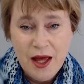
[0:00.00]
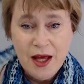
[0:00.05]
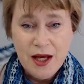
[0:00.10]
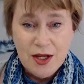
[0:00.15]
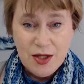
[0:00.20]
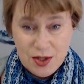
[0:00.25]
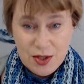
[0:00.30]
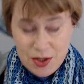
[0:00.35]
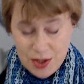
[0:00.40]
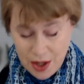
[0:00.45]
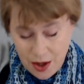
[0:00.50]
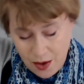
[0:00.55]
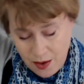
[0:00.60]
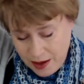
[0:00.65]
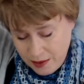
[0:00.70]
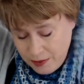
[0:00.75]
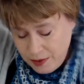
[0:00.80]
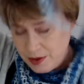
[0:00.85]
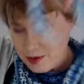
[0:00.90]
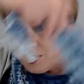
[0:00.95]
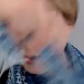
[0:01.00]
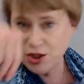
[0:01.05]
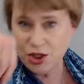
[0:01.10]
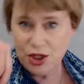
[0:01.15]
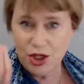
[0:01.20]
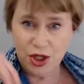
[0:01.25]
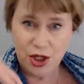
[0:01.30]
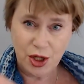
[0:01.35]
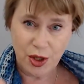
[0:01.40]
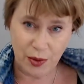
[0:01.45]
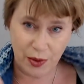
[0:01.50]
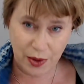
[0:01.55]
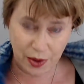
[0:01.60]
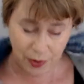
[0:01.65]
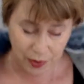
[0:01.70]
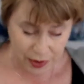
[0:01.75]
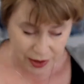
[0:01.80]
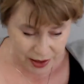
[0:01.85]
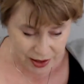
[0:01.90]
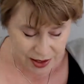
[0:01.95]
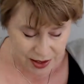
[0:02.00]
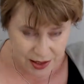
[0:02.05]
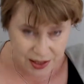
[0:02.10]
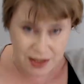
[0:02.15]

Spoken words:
So I'm going to show you this,